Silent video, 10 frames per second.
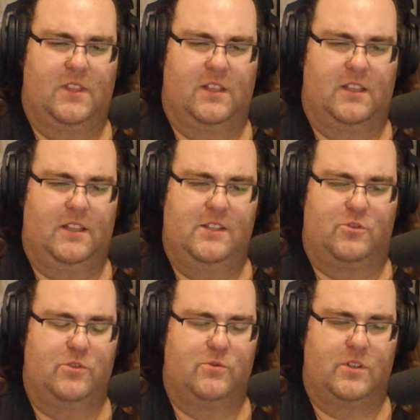it's
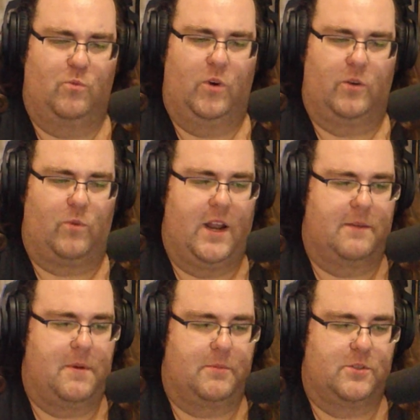used in one
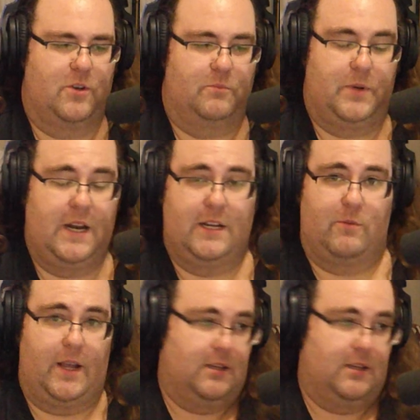random episode. But anyway,